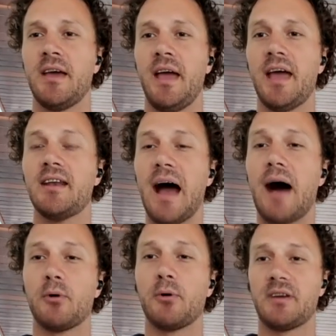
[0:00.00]
And
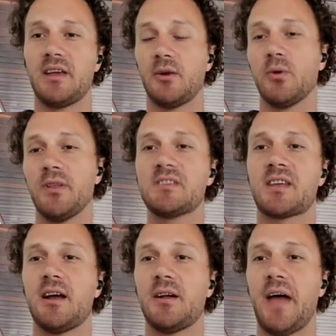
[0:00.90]
now we're looking to really
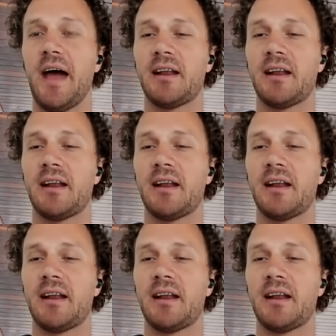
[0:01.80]
scale that.